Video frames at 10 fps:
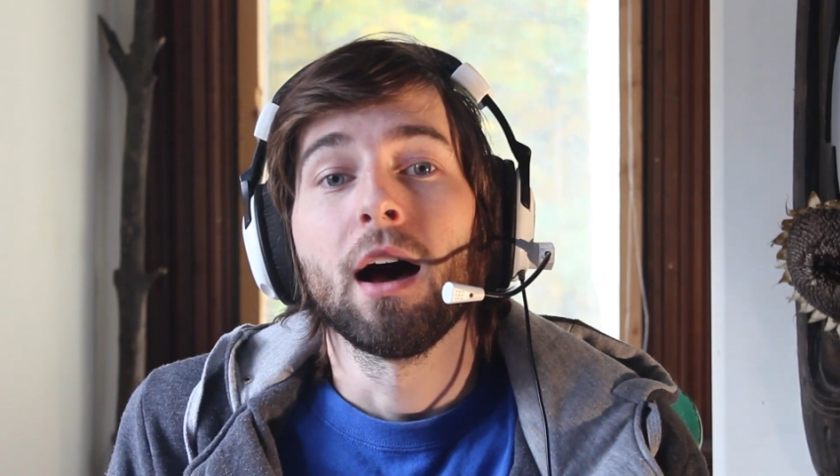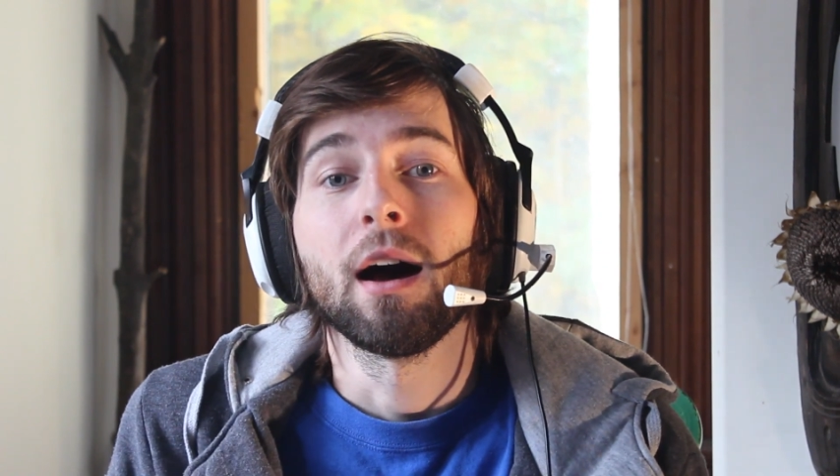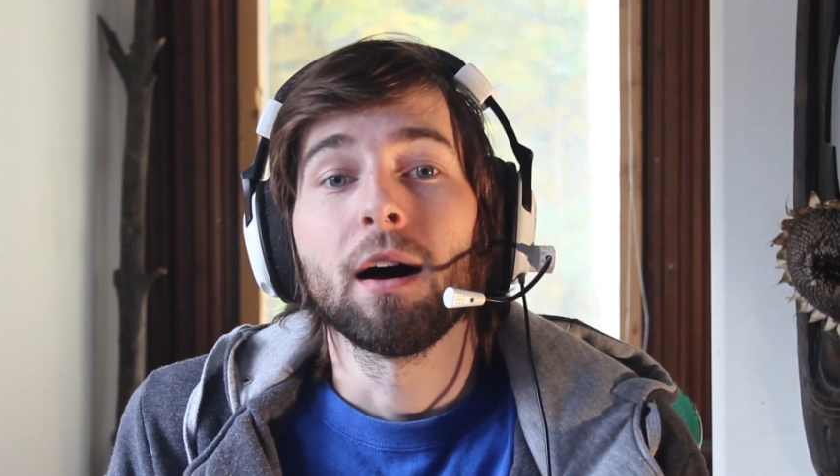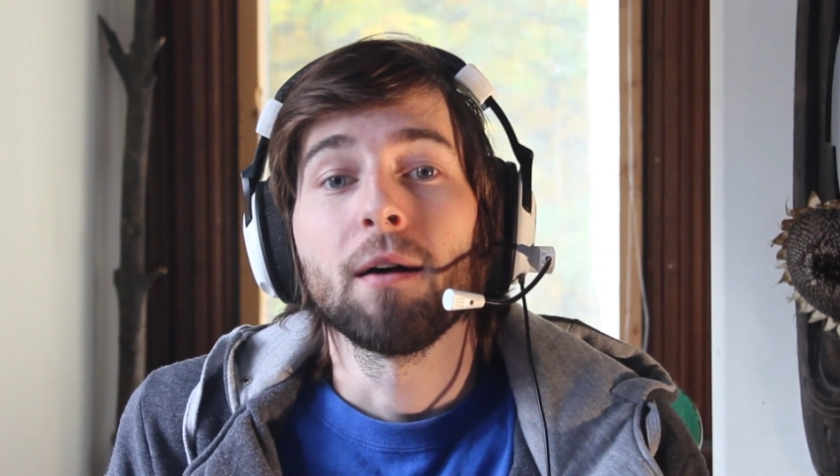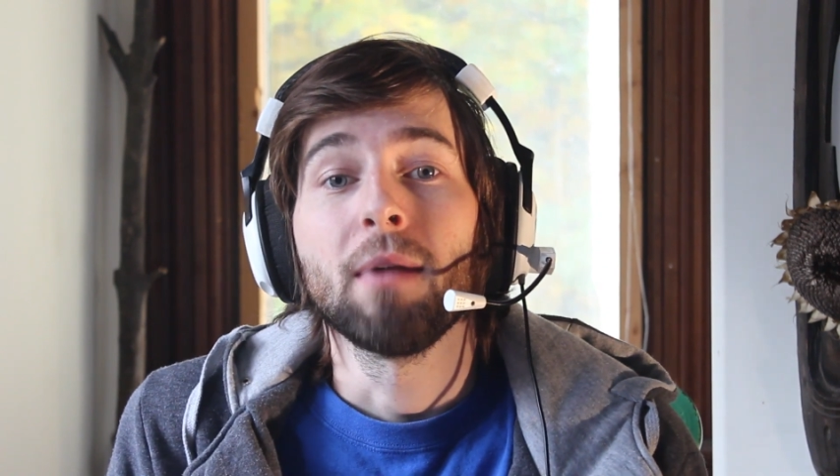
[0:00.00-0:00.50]

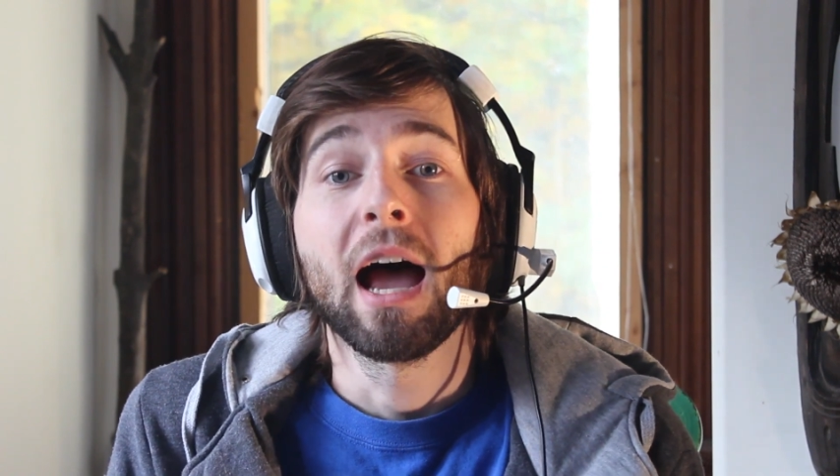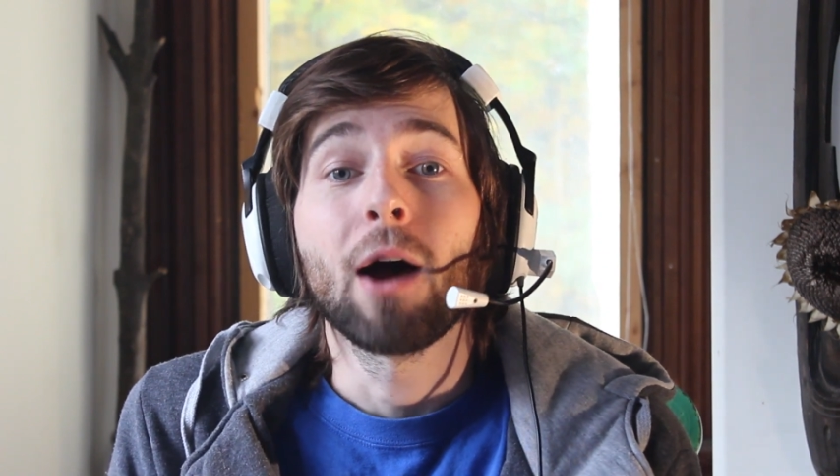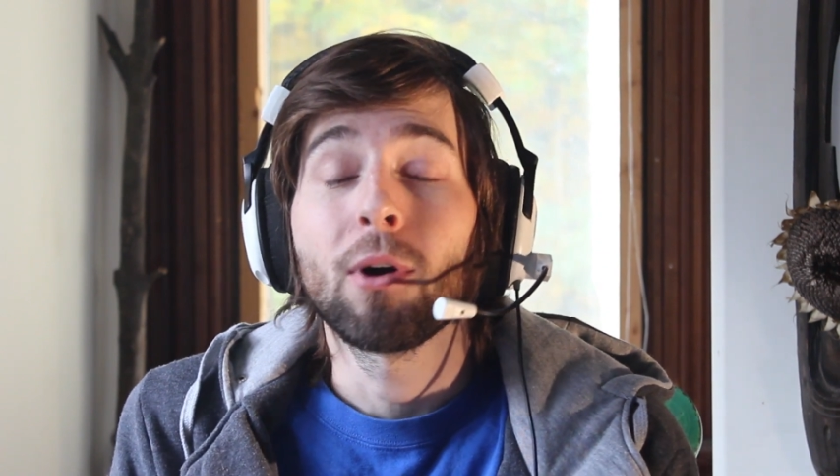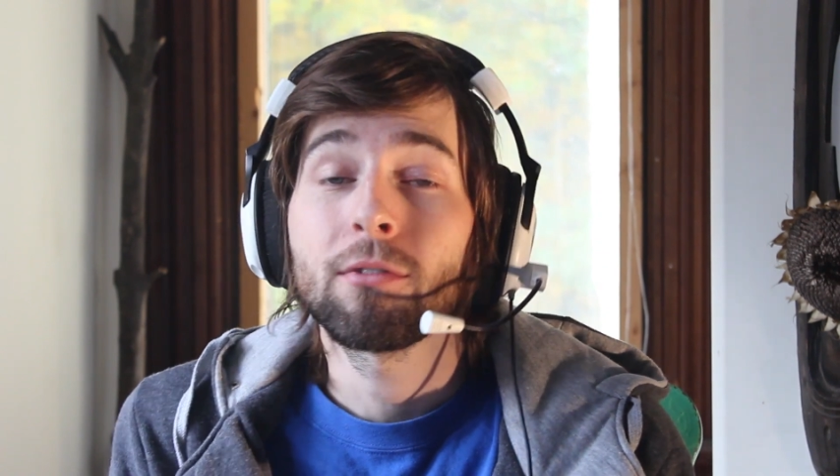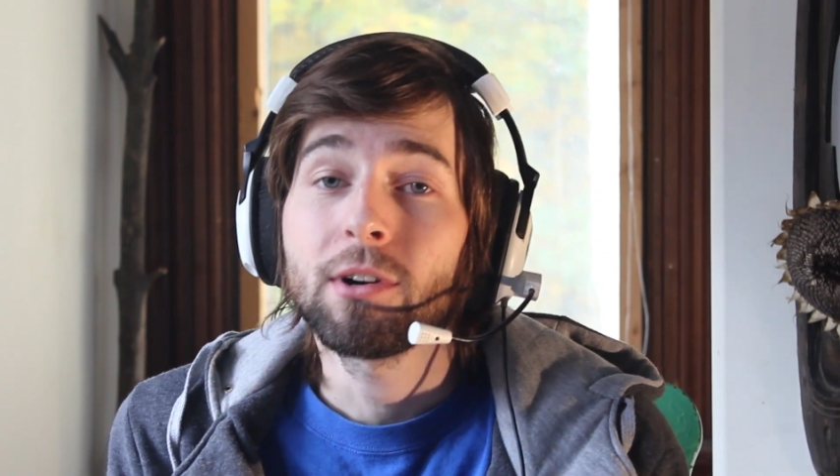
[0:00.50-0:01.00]

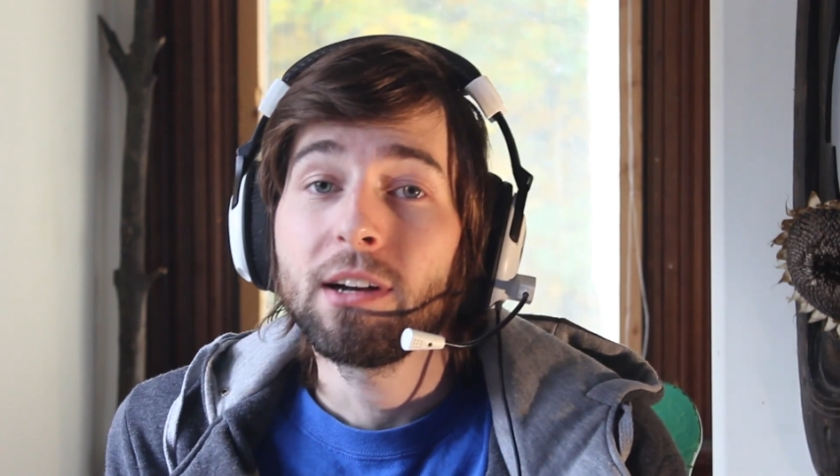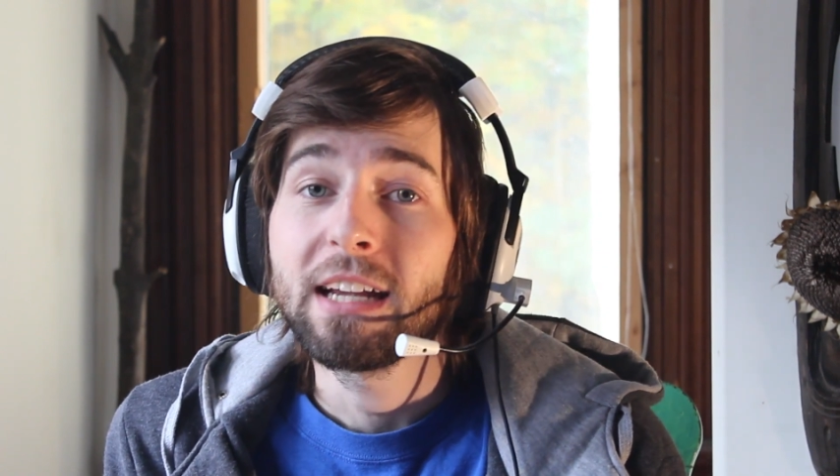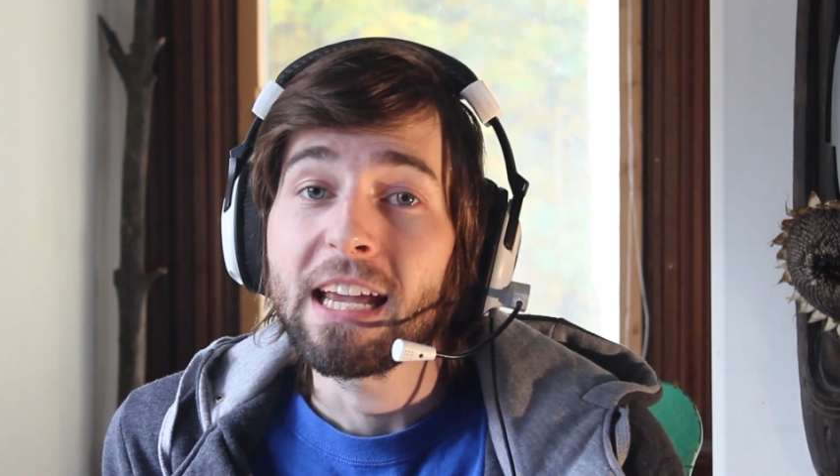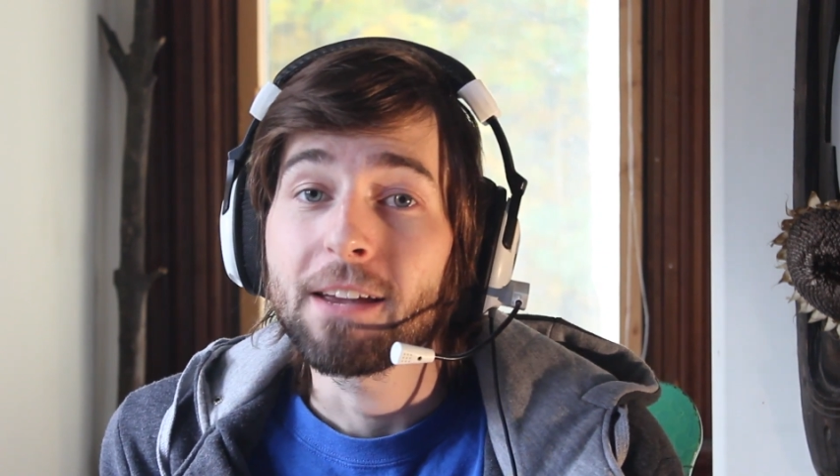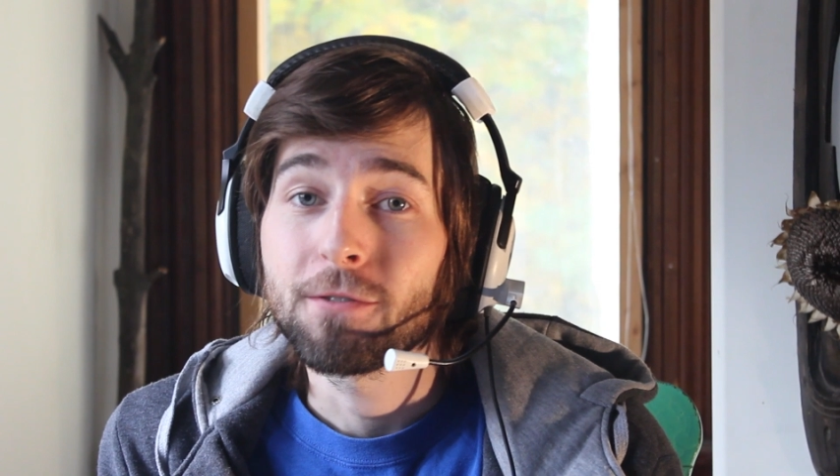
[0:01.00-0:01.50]
However,
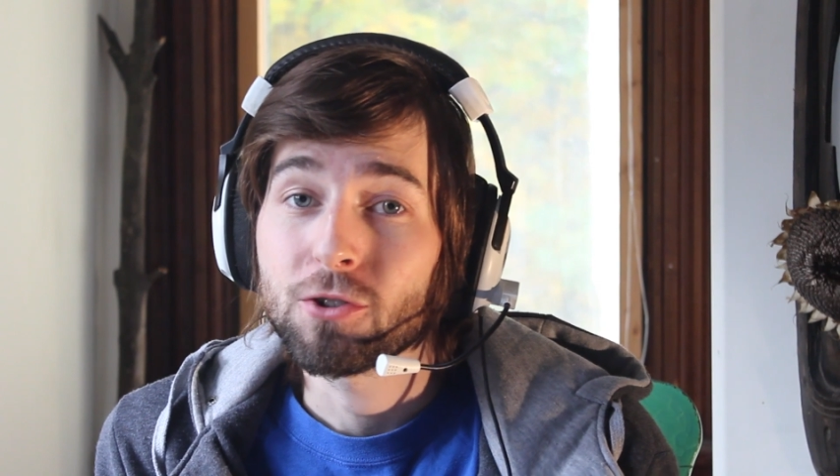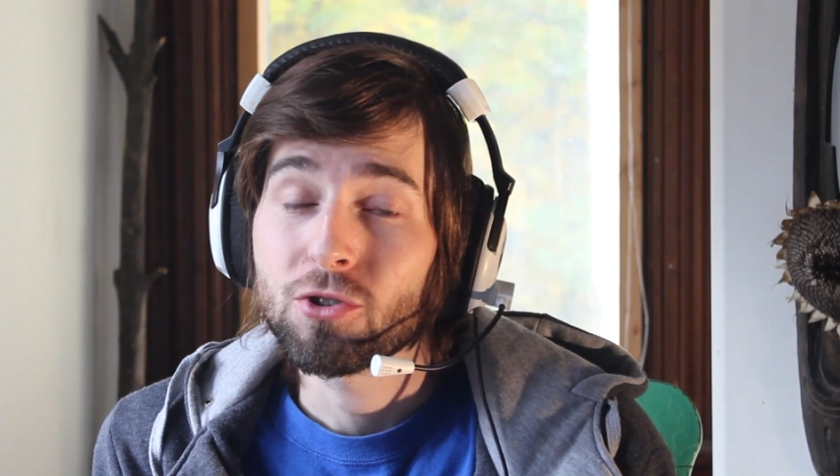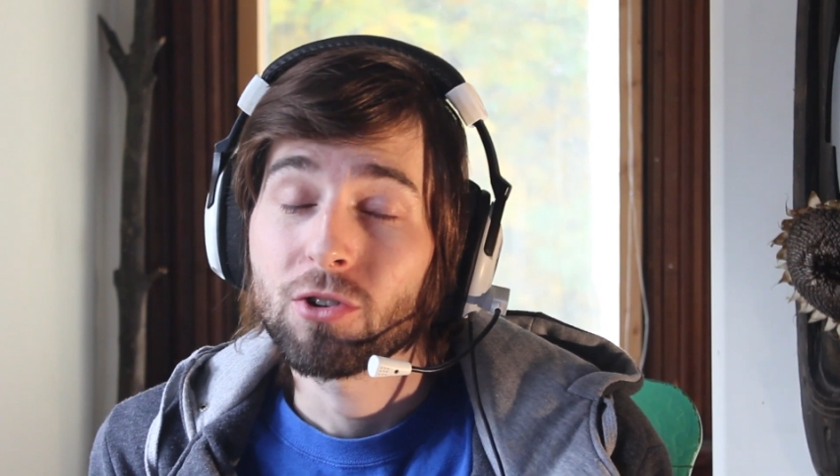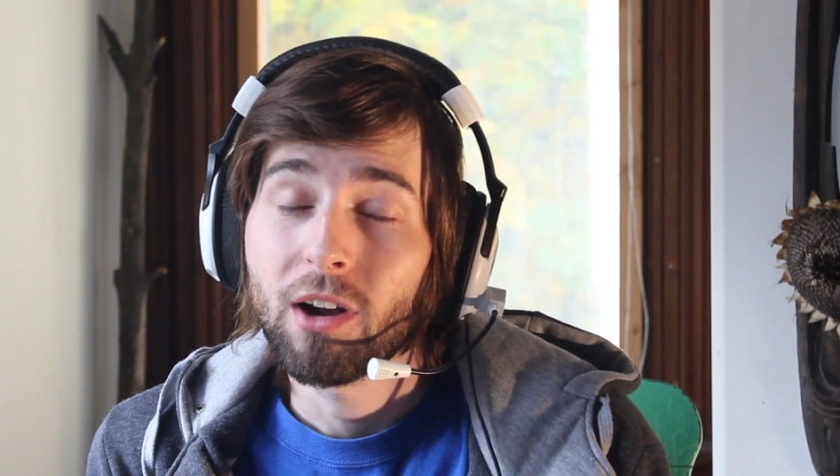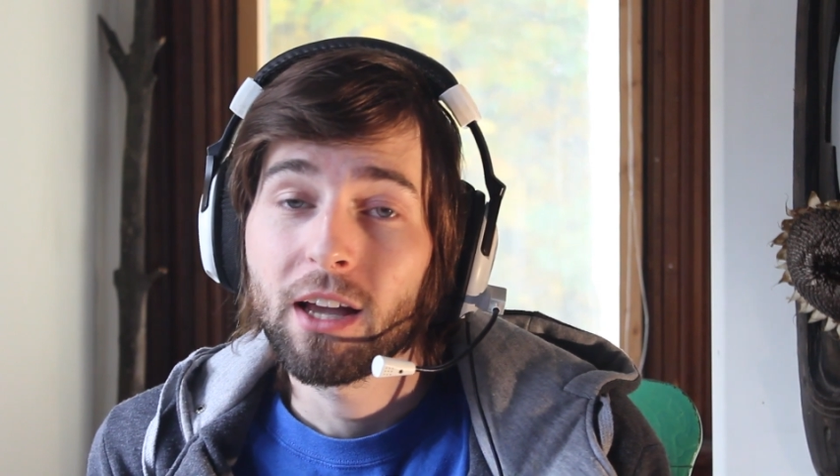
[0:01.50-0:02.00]
if you're
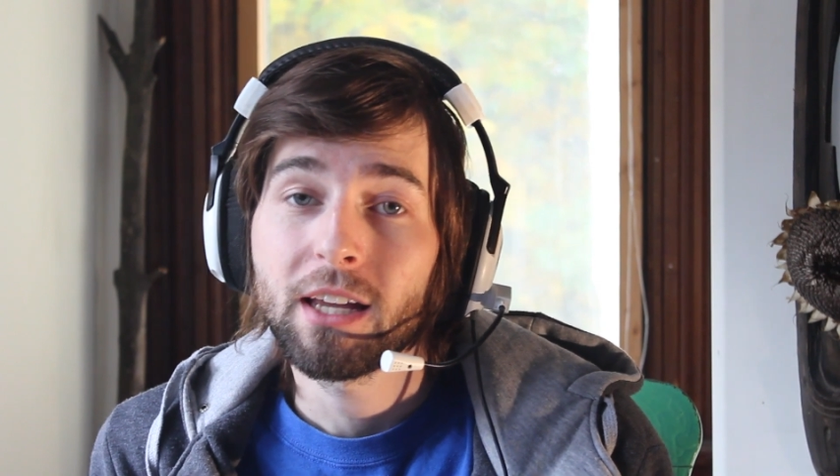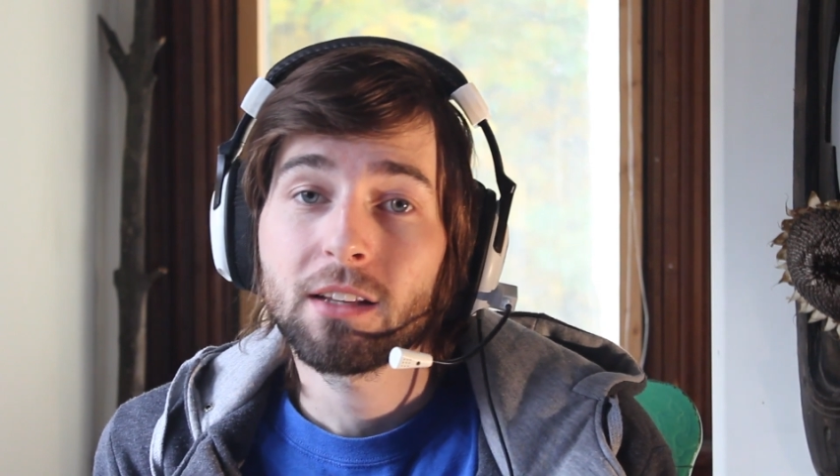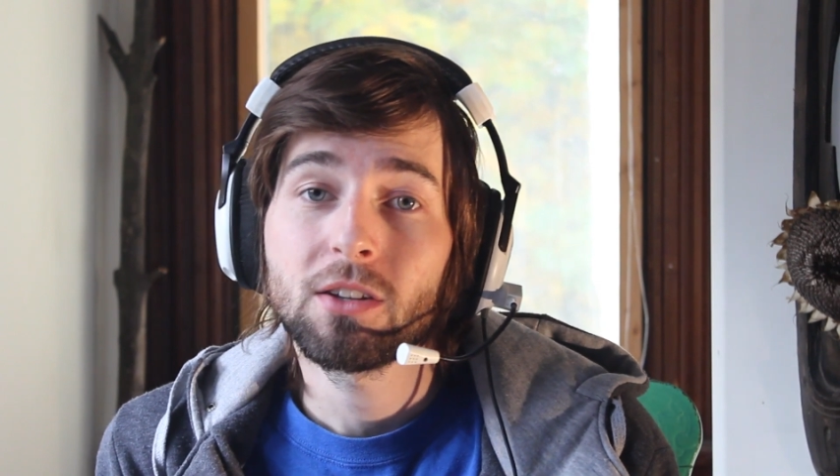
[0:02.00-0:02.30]
trying